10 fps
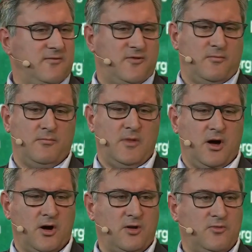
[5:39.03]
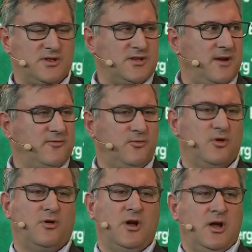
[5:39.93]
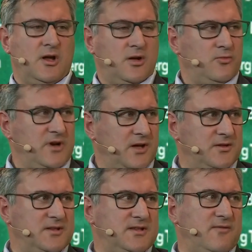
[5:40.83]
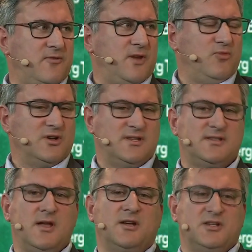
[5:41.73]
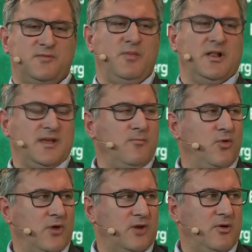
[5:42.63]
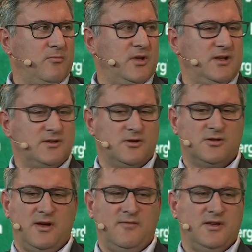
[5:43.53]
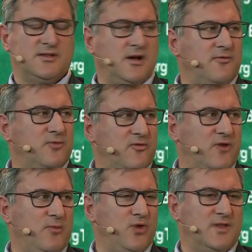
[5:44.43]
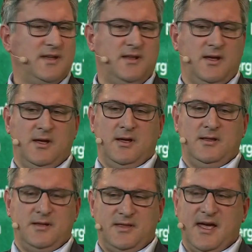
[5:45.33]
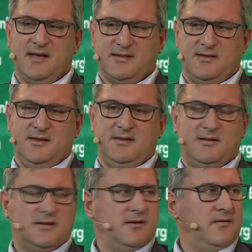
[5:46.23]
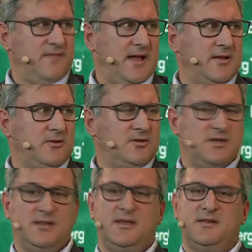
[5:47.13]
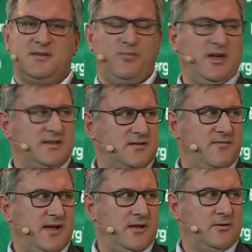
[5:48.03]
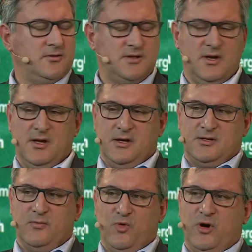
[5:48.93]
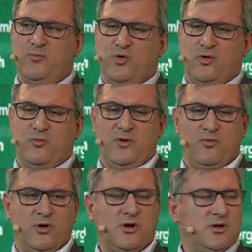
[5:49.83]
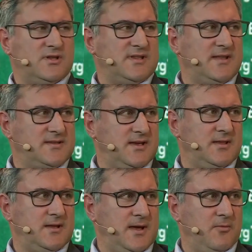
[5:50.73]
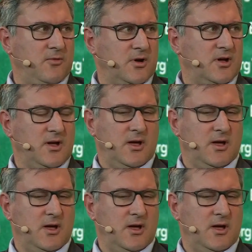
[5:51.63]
from hardware, software, redundancy frameworks. It's not just building more equipment, it's also having a software framework that detects these failures, anticipates the failures. So more and more we work on sensing the network,